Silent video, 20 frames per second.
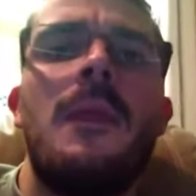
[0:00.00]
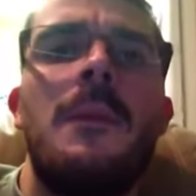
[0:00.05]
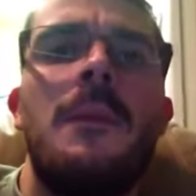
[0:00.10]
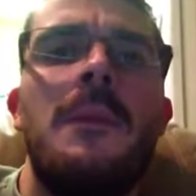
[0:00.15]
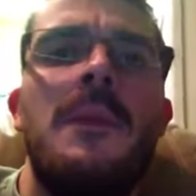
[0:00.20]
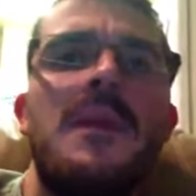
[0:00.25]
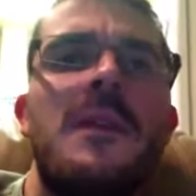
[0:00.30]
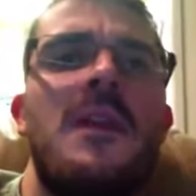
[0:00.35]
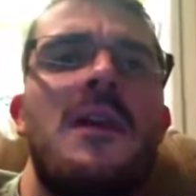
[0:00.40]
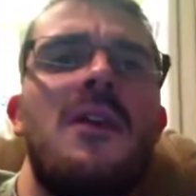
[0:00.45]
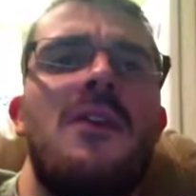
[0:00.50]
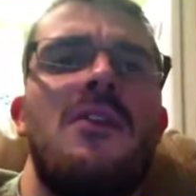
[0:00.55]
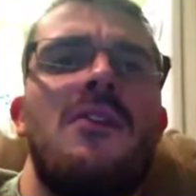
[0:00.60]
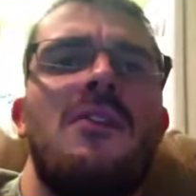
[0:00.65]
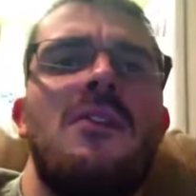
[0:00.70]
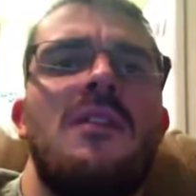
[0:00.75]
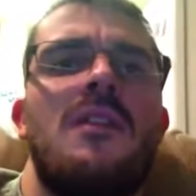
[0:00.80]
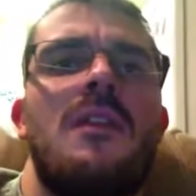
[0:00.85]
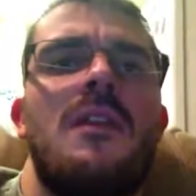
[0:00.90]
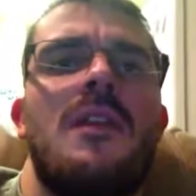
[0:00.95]

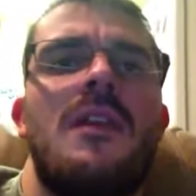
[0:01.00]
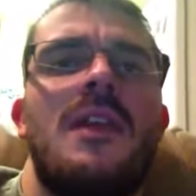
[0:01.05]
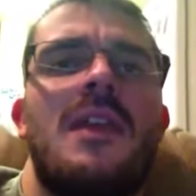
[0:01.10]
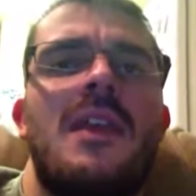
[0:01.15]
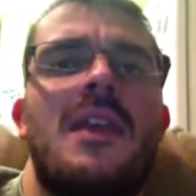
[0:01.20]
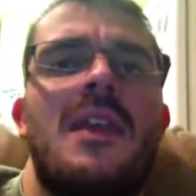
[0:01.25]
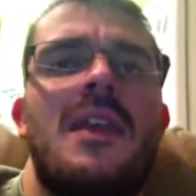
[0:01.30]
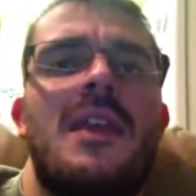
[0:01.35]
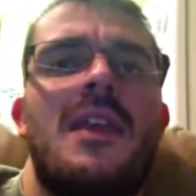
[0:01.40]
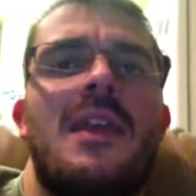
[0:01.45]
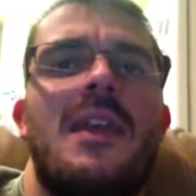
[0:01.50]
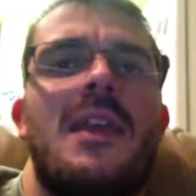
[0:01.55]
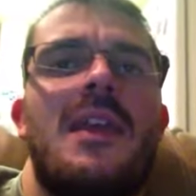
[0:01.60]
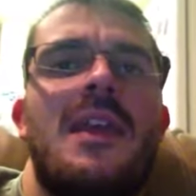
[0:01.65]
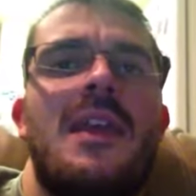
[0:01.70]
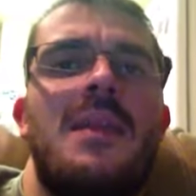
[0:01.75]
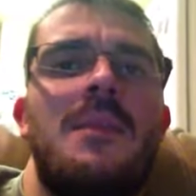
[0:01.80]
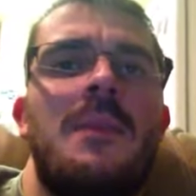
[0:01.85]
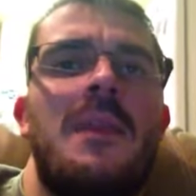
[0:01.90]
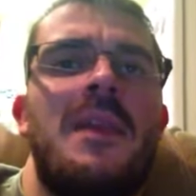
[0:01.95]
because
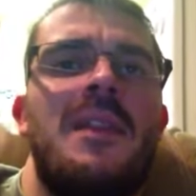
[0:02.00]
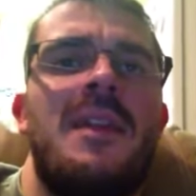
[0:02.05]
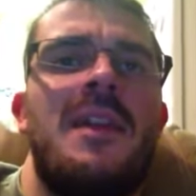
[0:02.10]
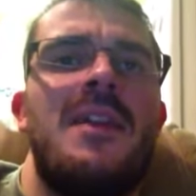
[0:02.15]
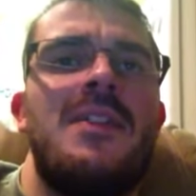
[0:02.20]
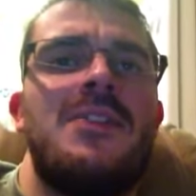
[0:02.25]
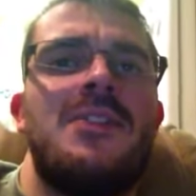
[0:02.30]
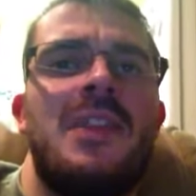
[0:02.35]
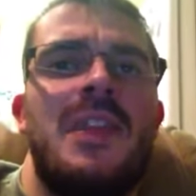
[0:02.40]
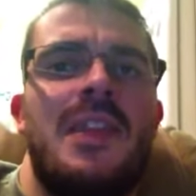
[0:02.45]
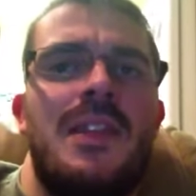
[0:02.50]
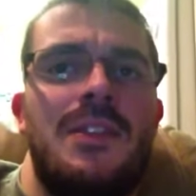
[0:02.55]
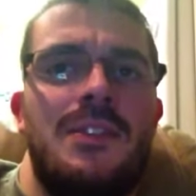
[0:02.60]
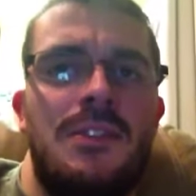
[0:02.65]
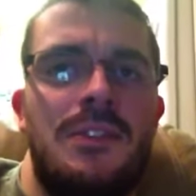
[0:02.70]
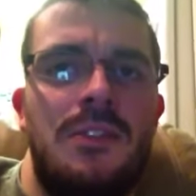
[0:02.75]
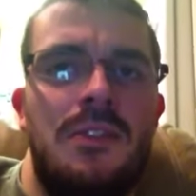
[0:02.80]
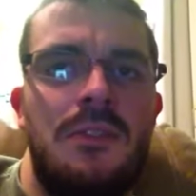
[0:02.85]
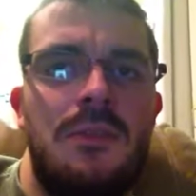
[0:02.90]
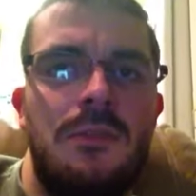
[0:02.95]
it may not
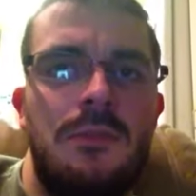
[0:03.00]
change.